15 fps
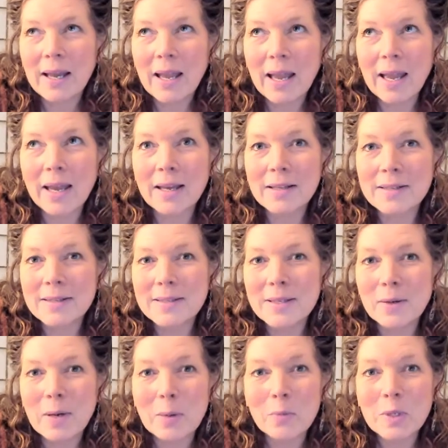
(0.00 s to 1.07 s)
And so
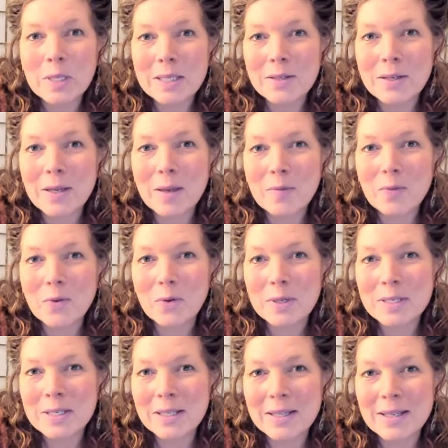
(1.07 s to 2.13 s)
I'm really looking forward
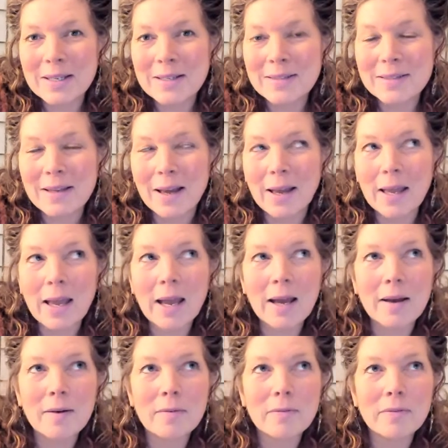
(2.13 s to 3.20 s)
to this. I
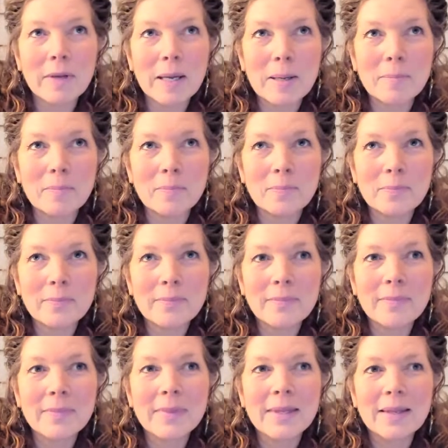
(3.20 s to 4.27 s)
have
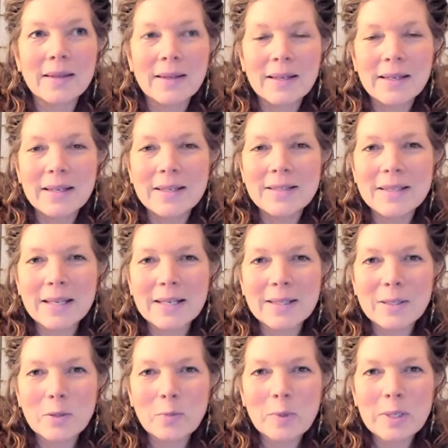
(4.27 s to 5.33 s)
done a
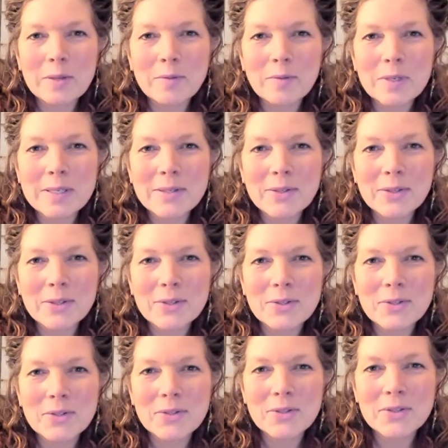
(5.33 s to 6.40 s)
little bit of
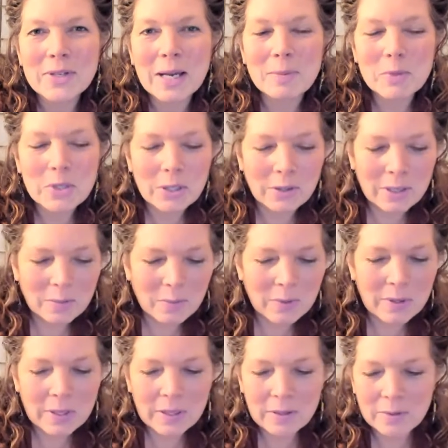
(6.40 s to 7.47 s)
research. I'm sharing
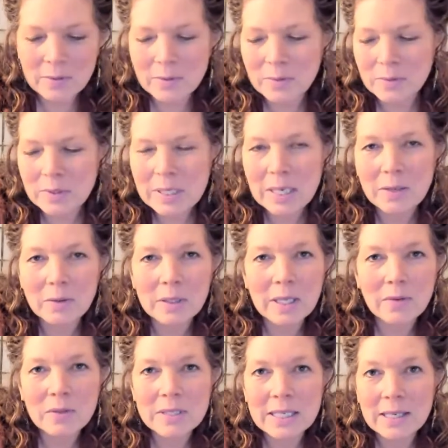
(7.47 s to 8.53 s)
with you 10 or
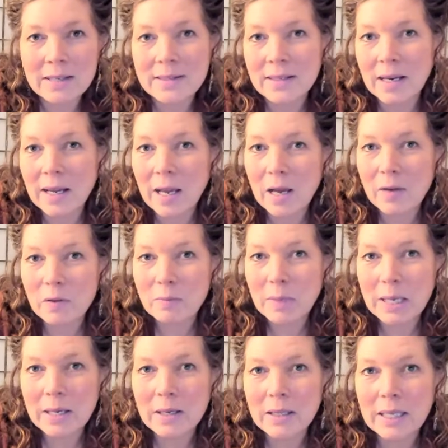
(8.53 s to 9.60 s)
11 decks that I have in my
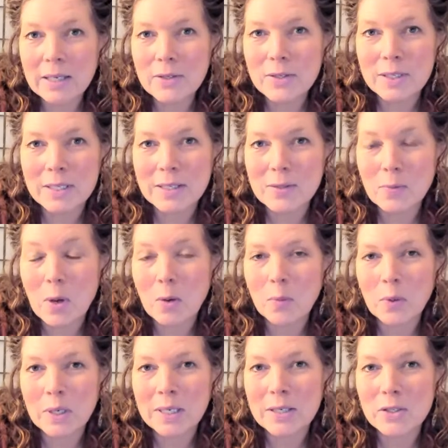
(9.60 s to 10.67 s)
collection as well.
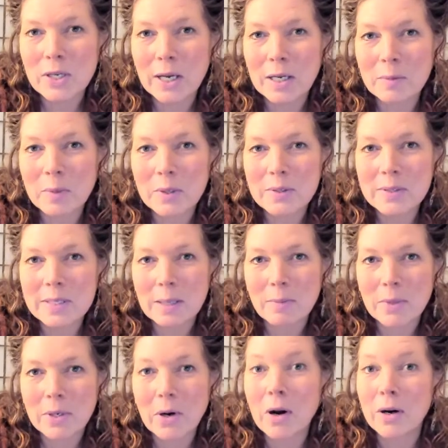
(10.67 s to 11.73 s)
We're going to chat about some
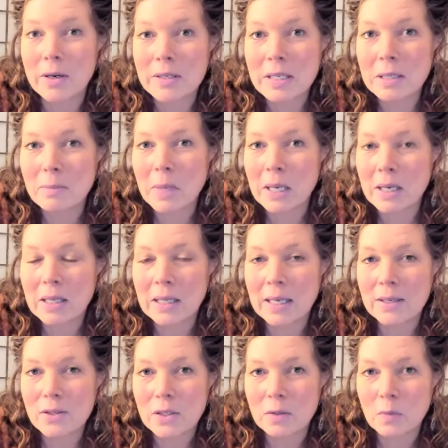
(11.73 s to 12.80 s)
that aren't in my
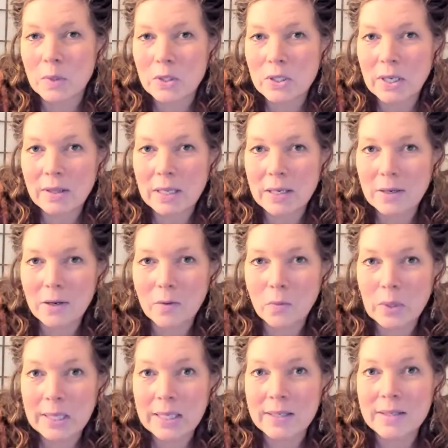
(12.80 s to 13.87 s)
collection, which I think are
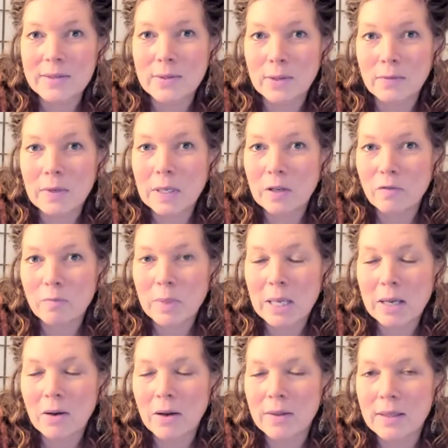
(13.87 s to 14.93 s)
really deserving of being
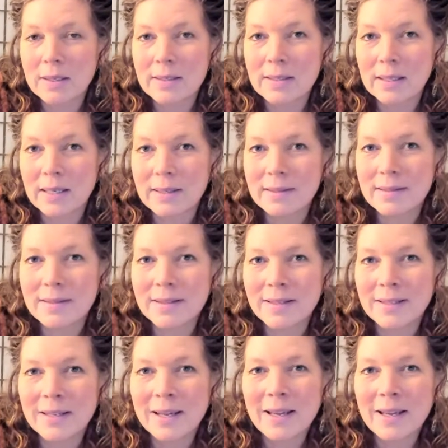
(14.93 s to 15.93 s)
on this list.